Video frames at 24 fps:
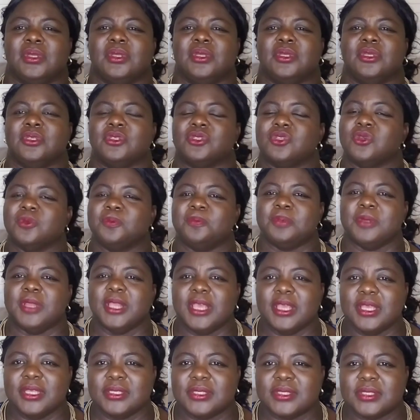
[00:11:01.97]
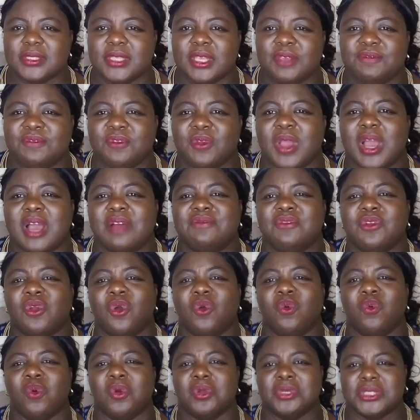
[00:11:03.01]
So please, if you have not
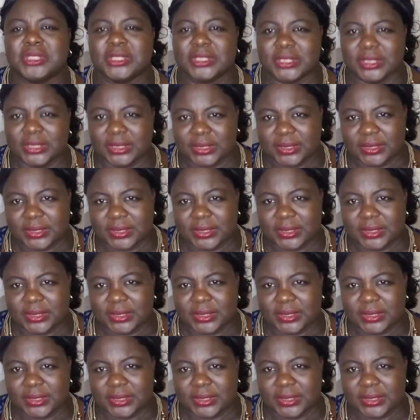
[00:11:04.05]
watched it,